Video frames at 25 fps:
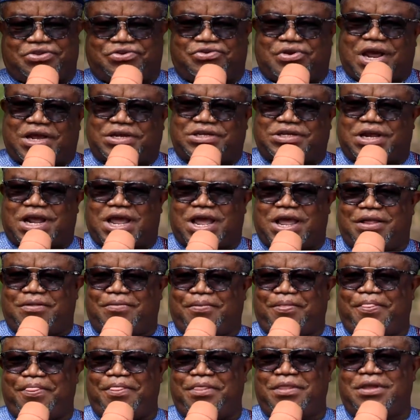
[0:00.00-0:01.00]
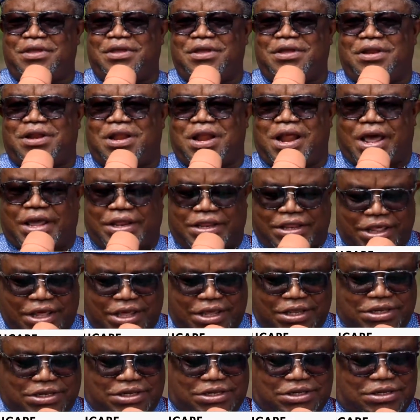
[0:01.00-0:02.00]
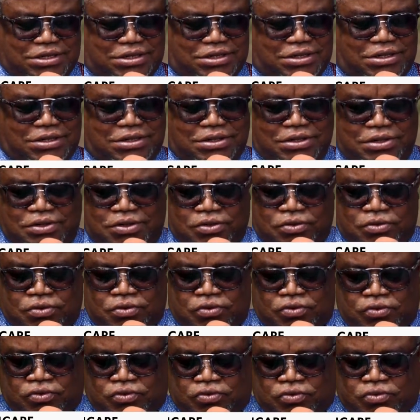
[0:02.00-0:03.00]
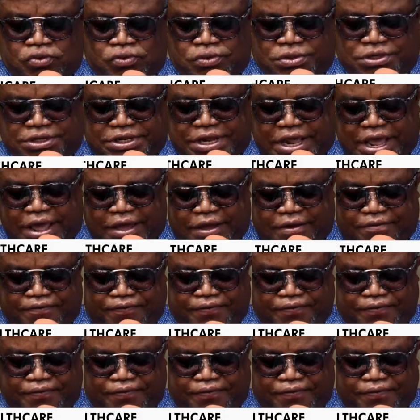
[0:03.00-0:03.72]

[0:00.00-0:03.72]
Timothy Lecha, urged the residents to patronize the